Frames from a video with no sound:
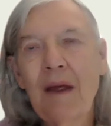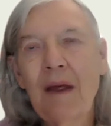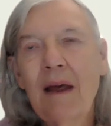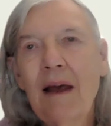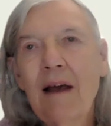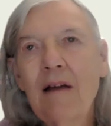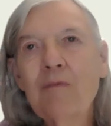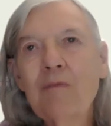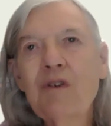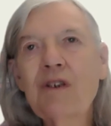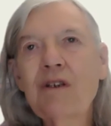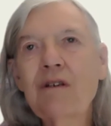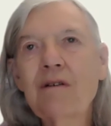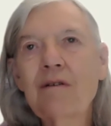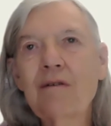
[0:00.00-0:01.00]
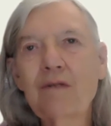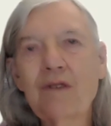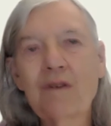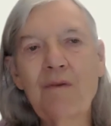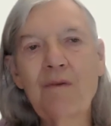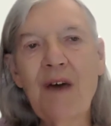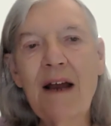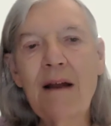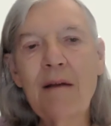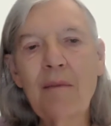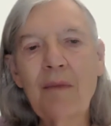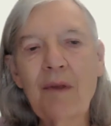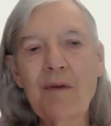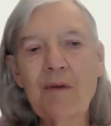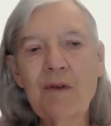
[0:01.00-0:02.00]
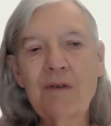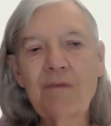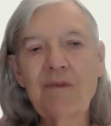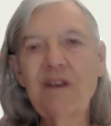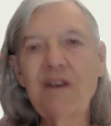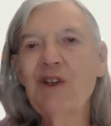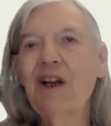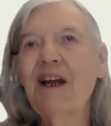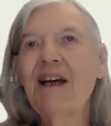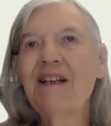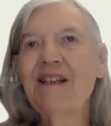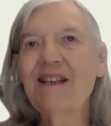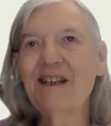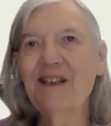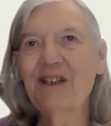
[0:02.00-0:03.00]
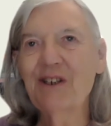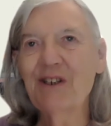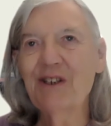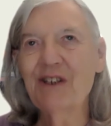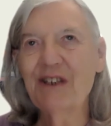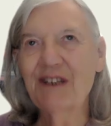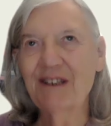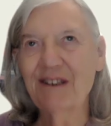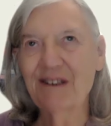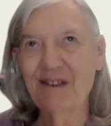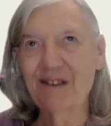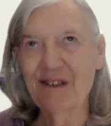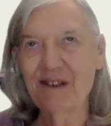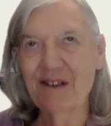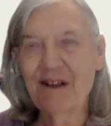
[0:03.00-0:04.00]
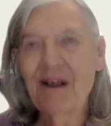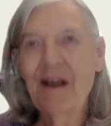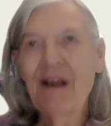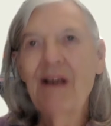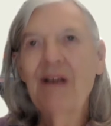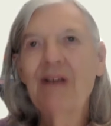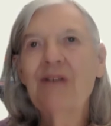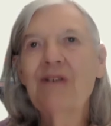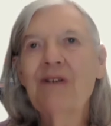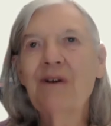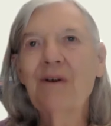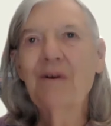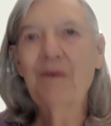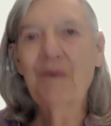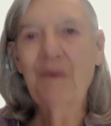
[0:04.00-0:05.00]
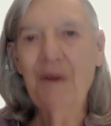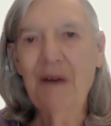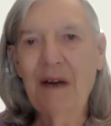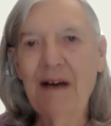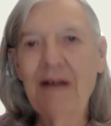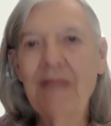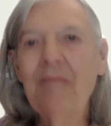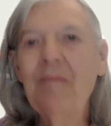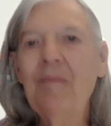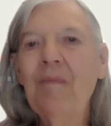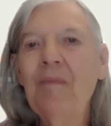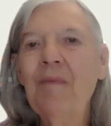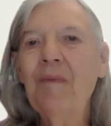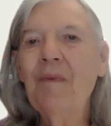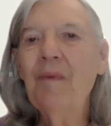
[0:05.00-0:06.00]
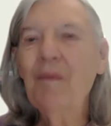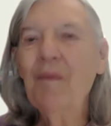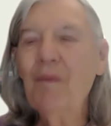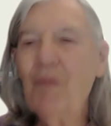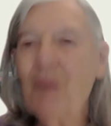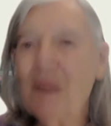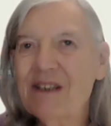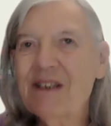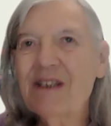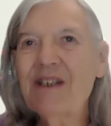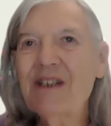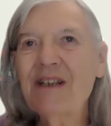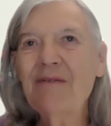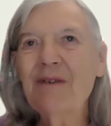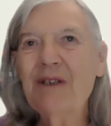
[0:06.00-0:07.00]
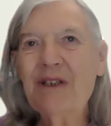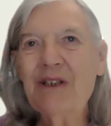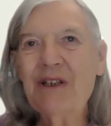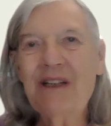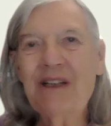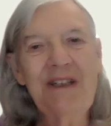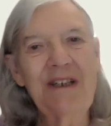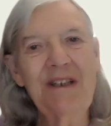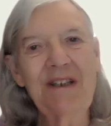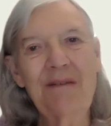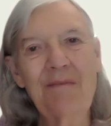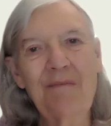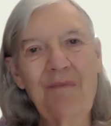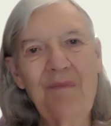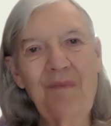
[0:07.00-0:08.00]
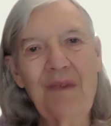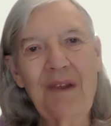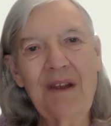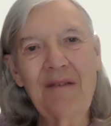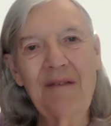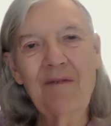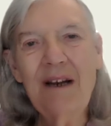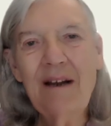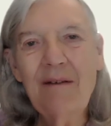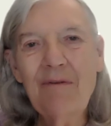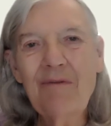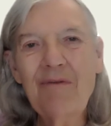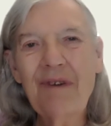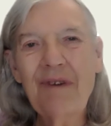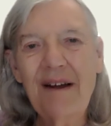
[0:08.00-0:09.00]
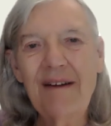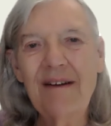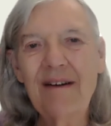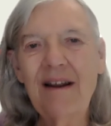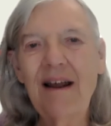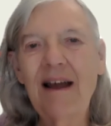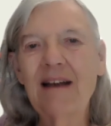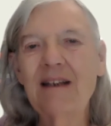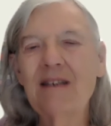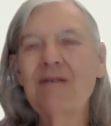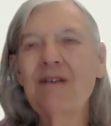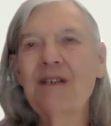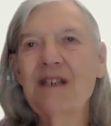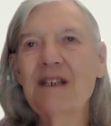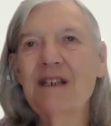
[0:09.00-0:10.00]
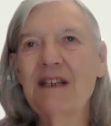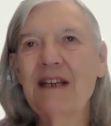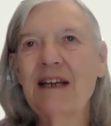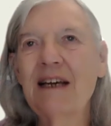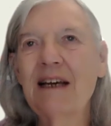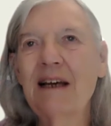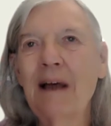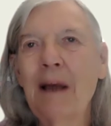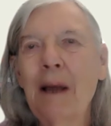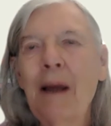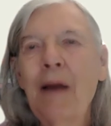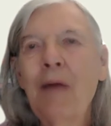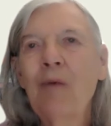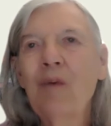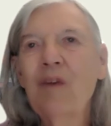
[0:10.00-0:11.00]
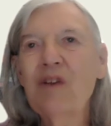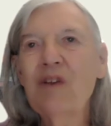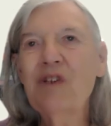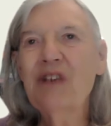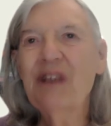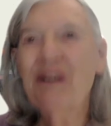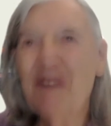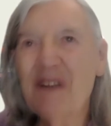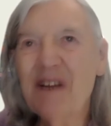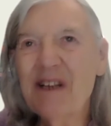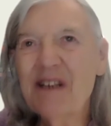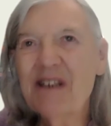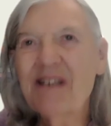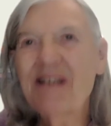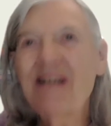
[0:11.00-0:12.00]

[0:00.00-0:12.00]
helps to develop those visualization skills. So we're suggesting some really fun activities here with a serious